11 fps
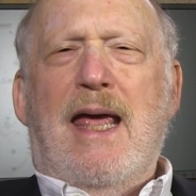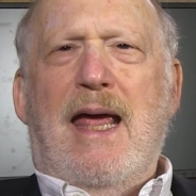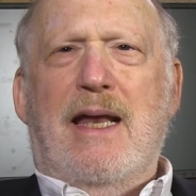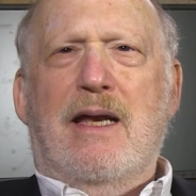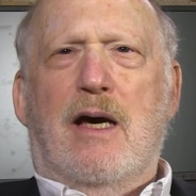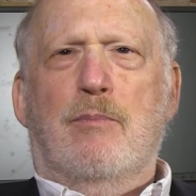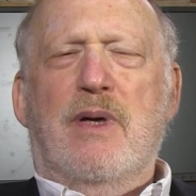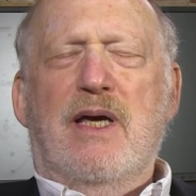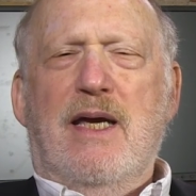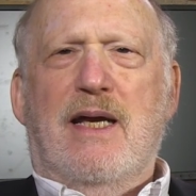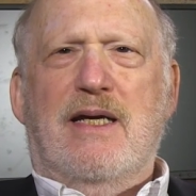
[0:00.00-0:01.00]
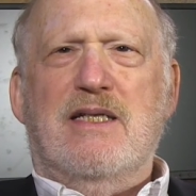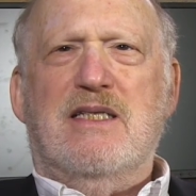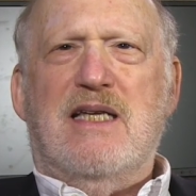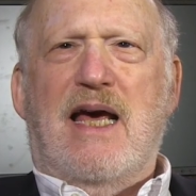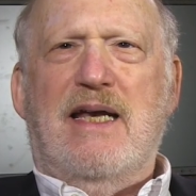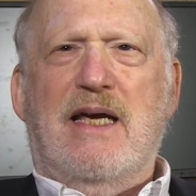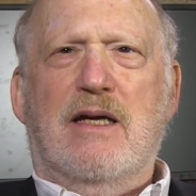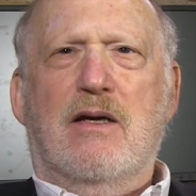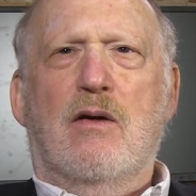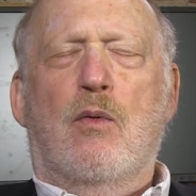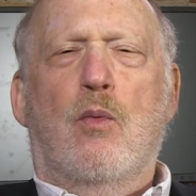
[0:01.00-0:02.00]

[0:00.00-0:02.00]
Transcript: end up in a setting